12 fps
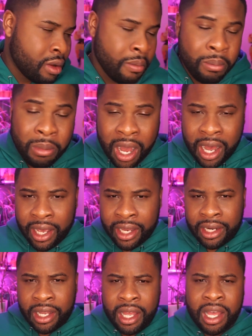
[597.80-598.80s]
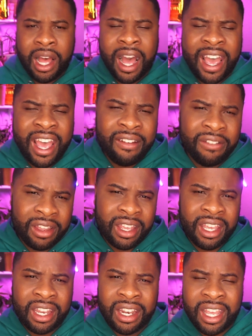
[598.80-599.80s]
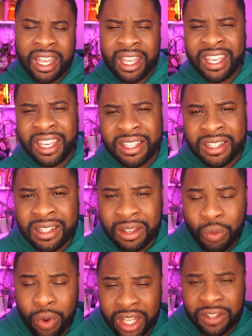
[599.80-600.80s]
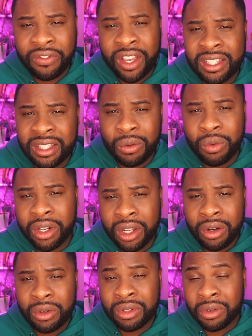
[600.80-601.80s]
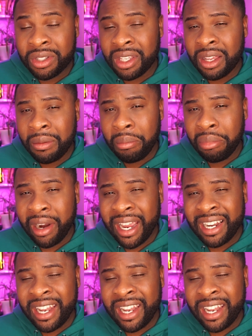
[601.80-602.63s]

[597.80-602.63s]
Mine, I have it in a east-west facing window, so it's getting bright